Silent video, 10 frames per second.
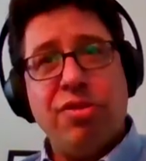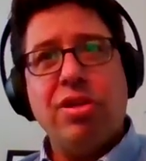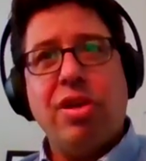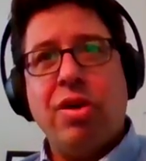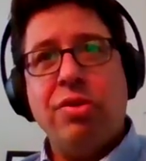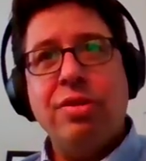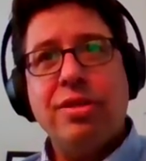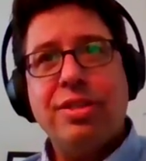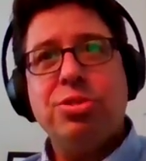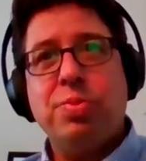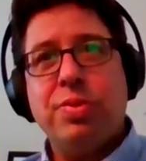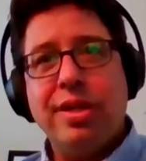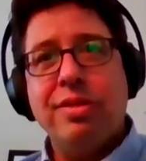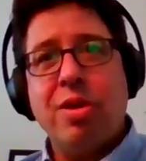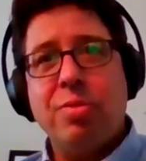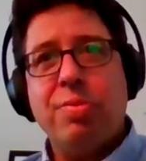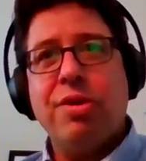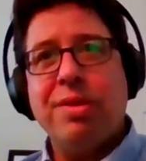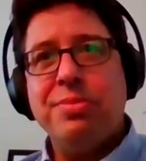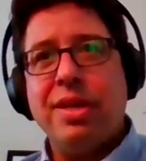plan for a loan, because there's plenty of
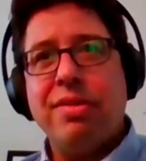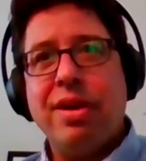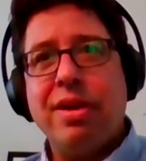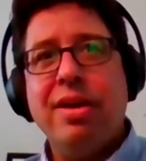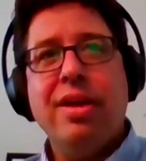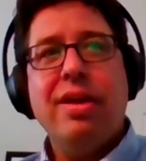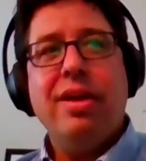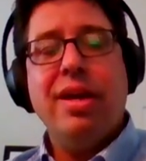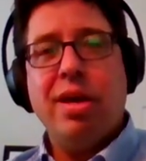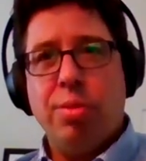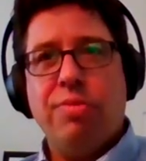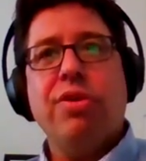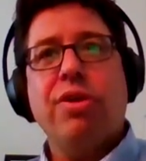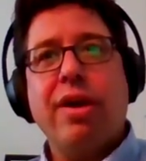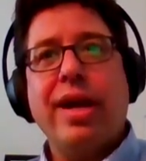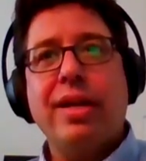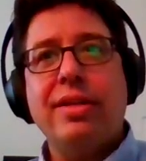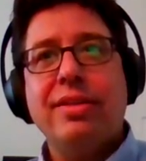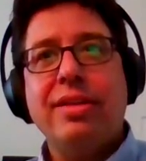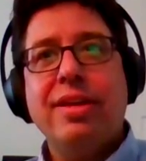loan programs out there, and hope for a
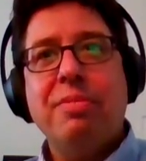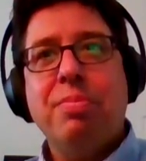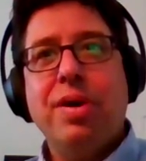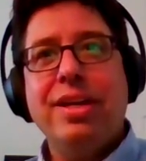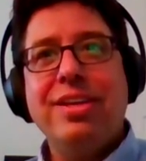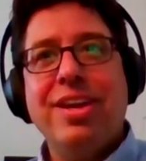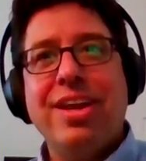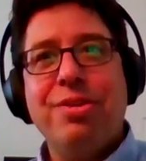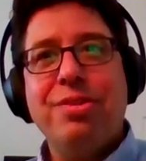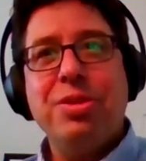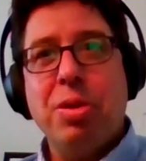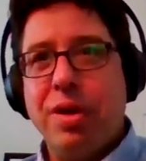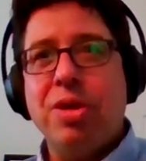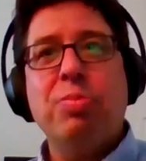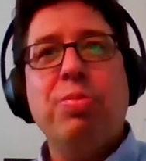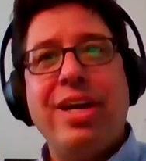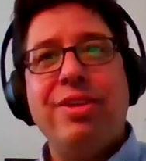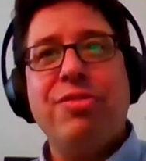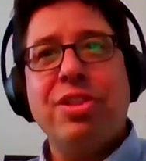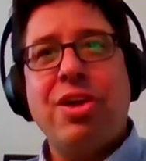grant. Mm-hmm. But, you
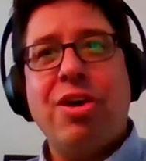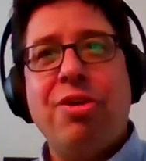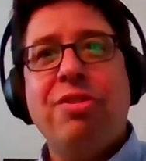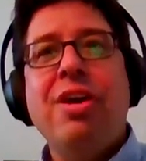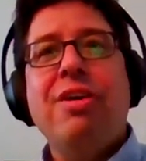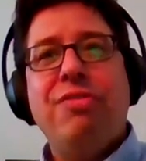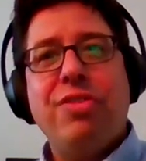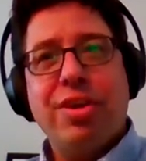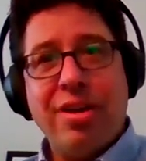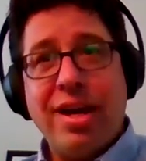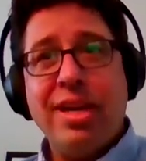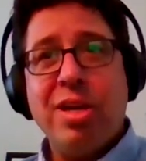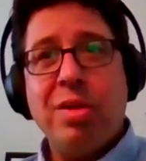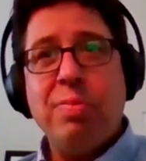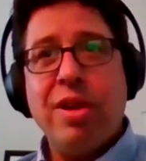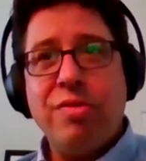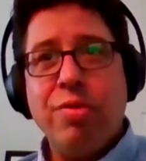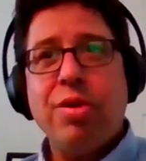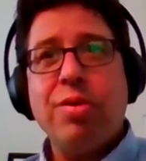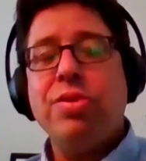better plan for the loan, figure out how you're going to
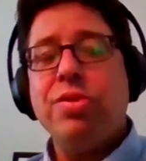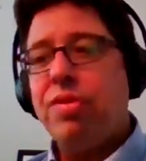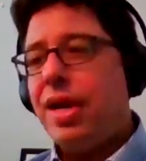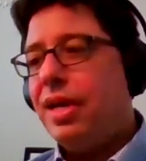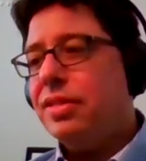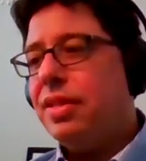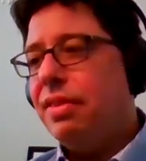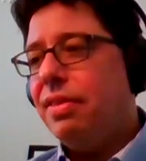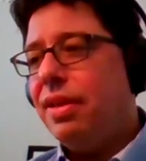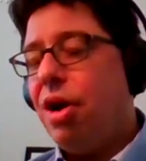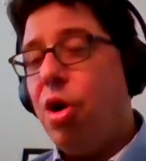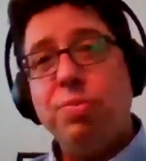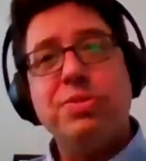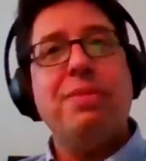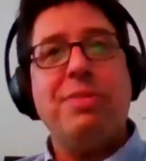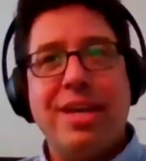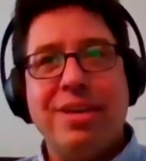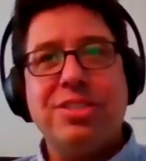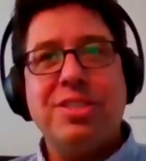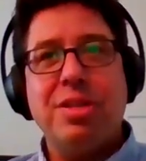pay for it with your rates, and then hope
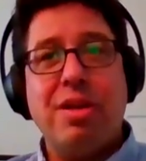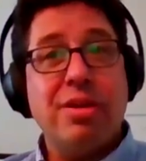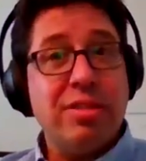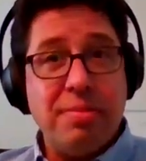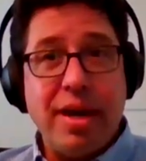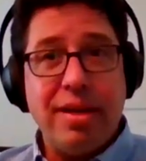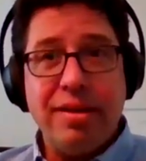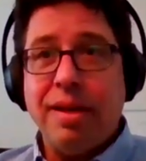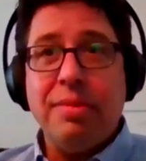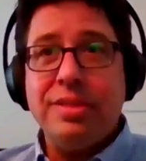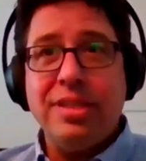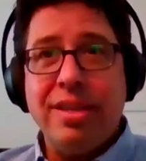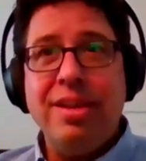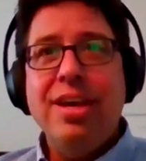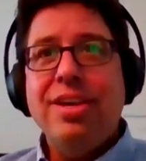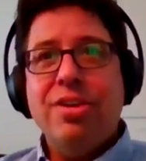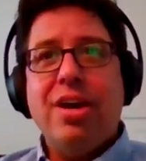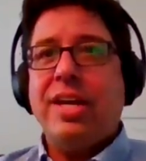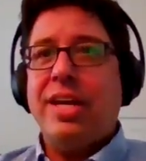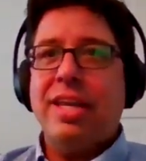something else comes along, because it might. I'm not saying
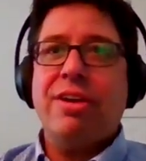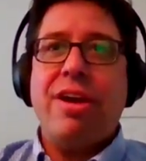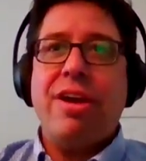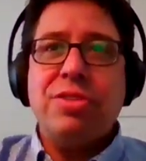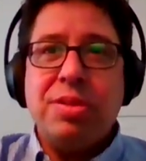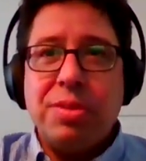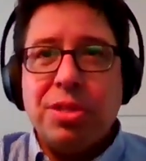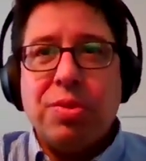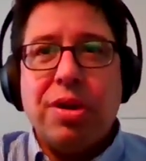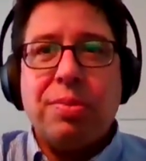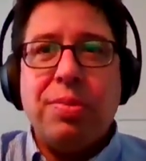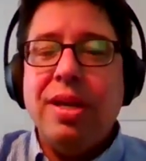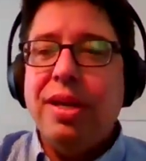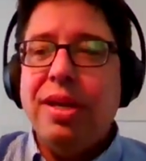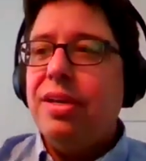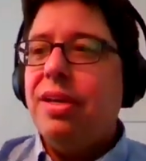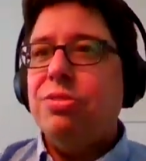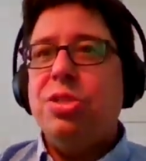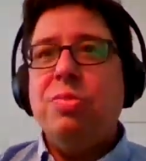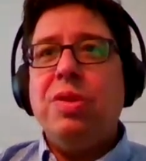you're not going to get a grant for some of this work, but,
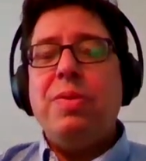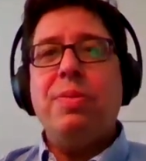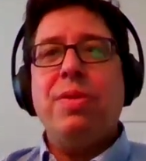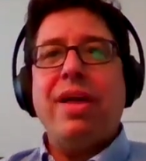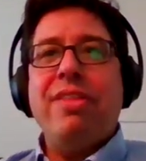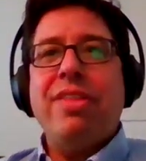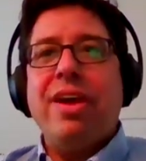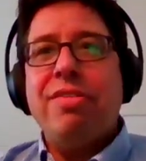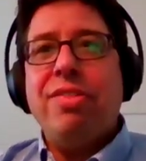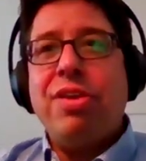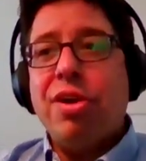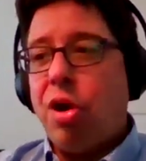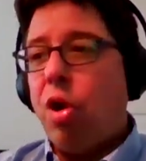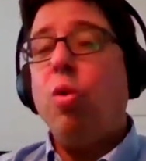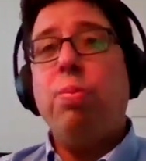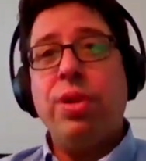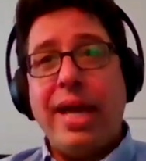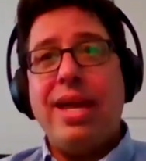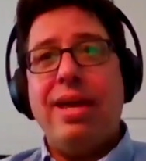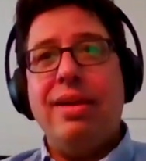there's too many people out there that their
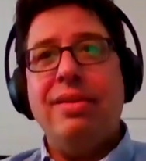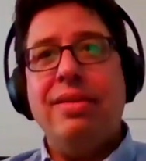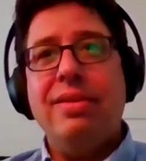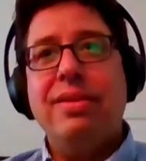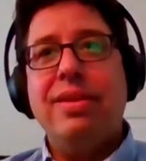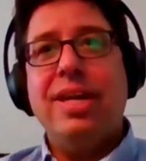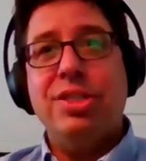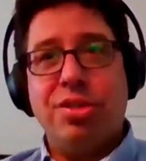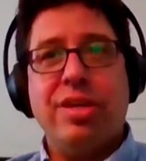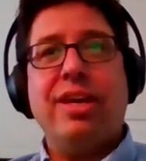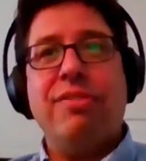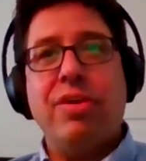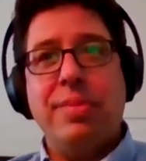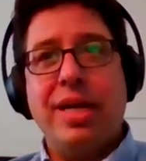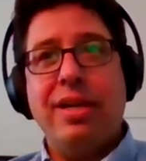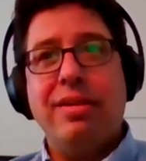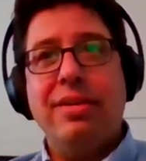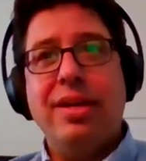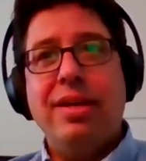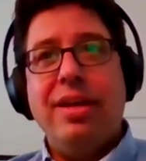whole plan is they're going to get free
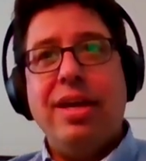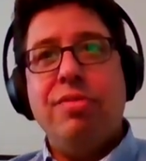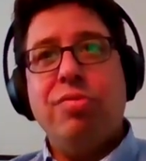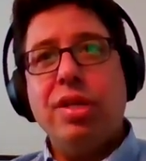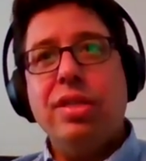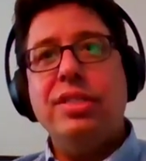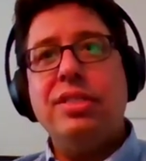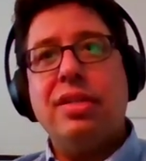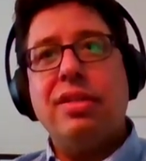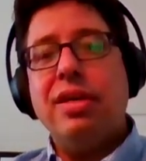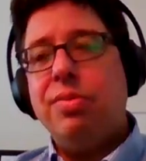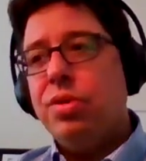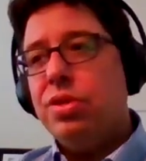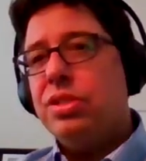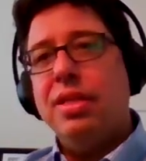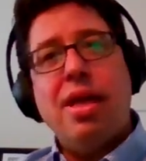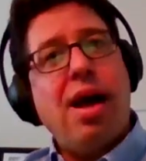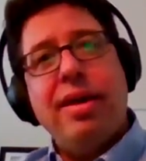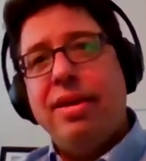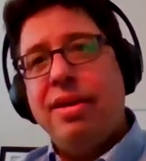money. Mm-hmm. And realistically, we're
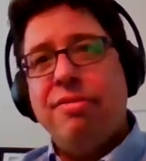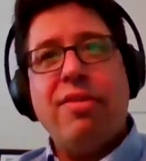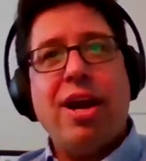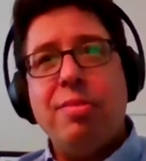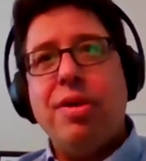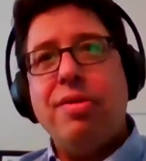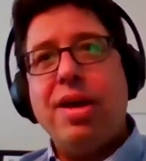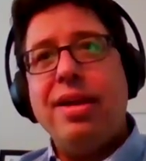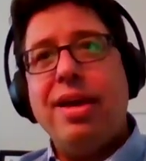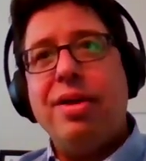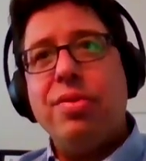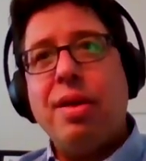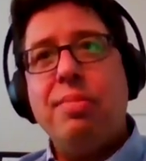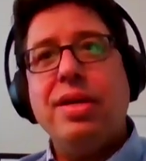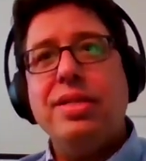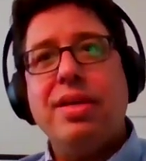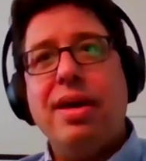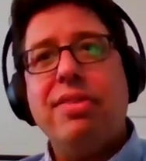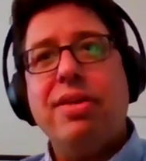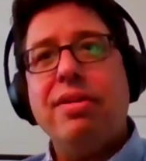just not in an environment right now where that
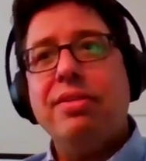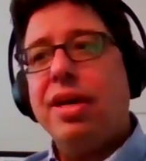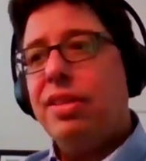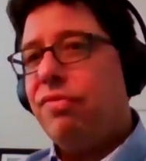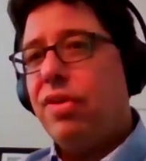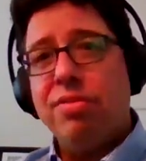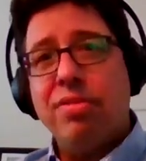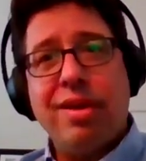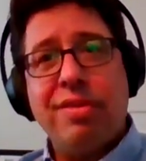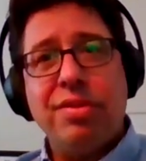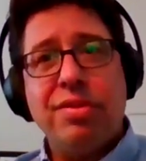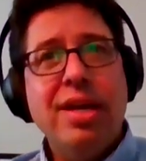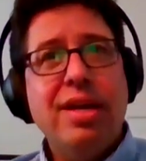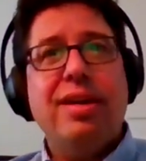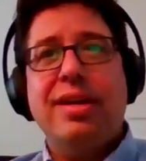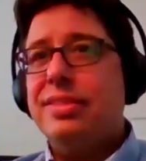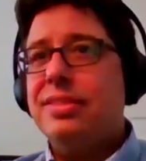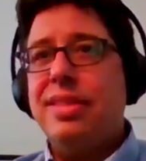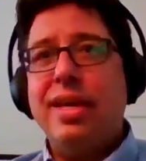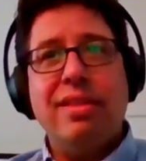money's out there, not at the federal level,
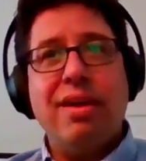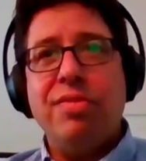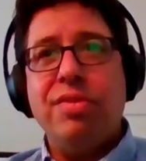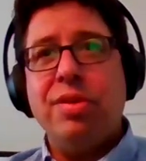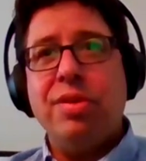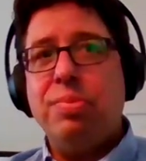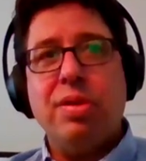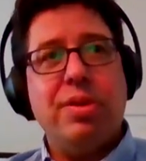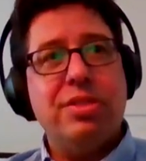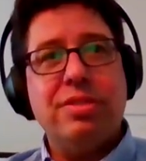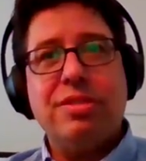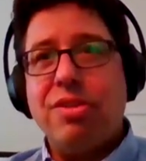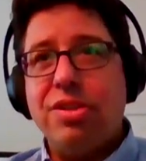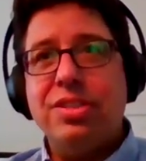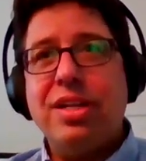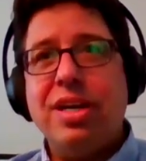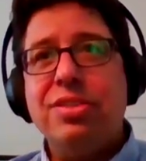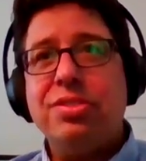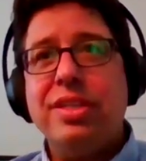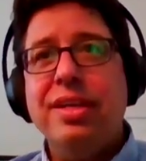not at the state level, and pretty much
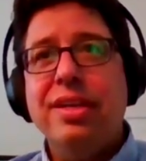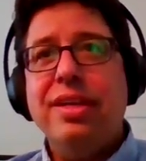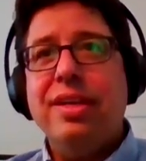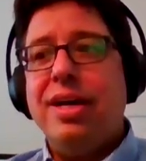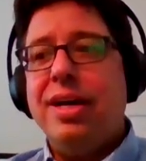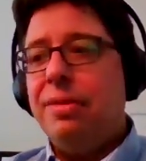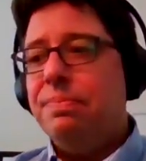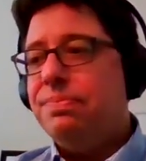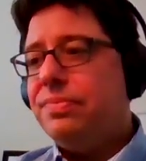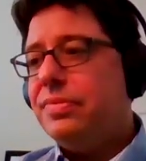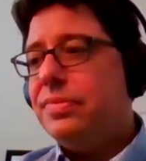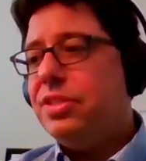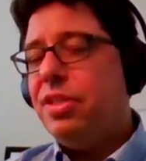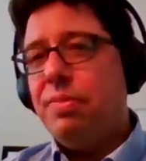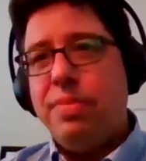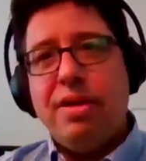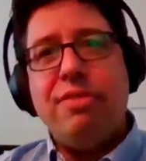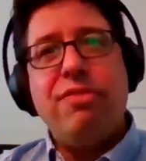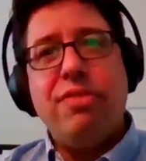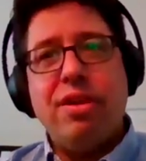across the country. So
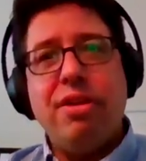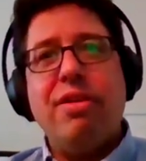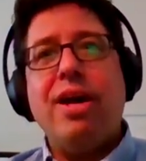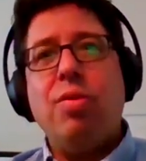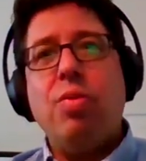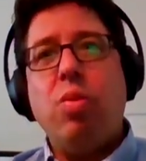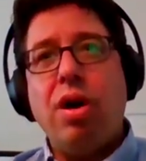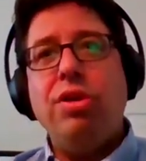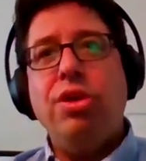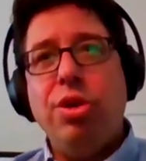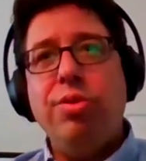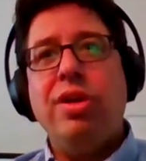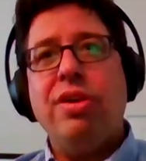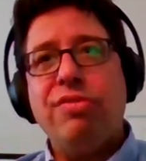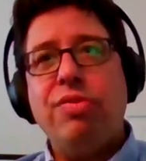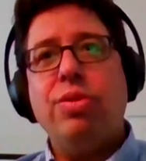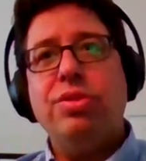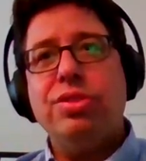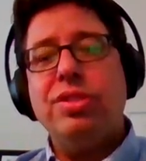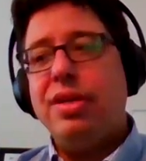you better figure out what you can
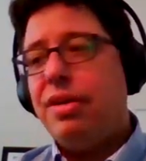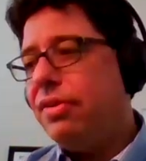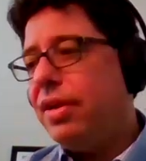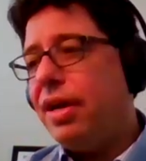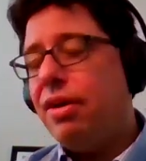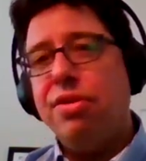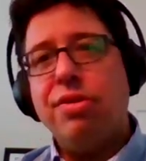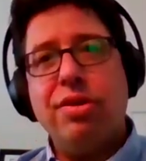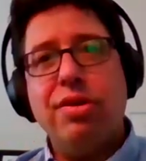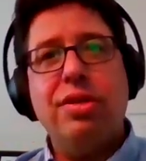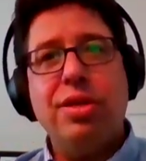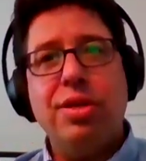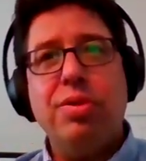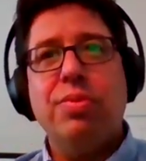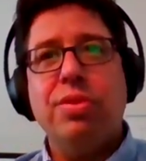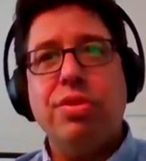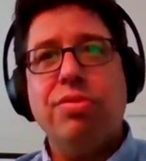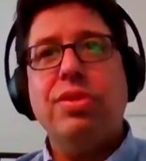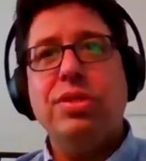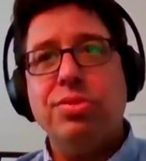afford yourself and how you're going to do
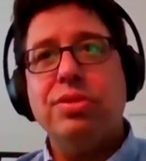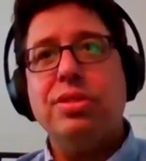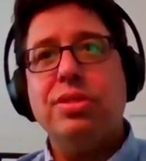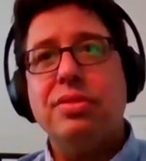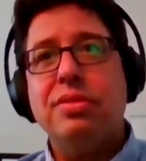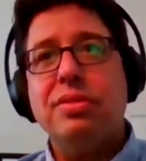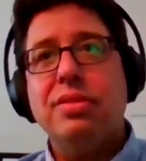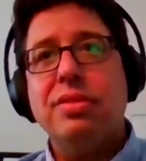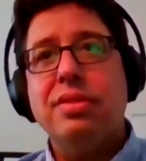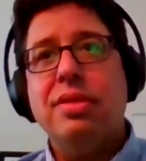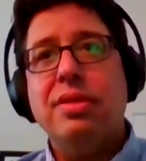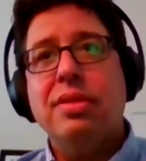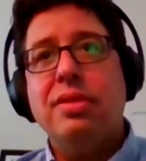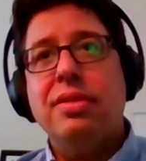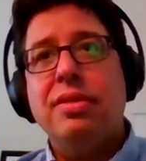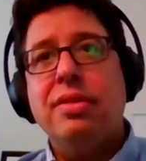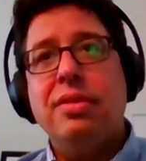it with your resources. Yeah.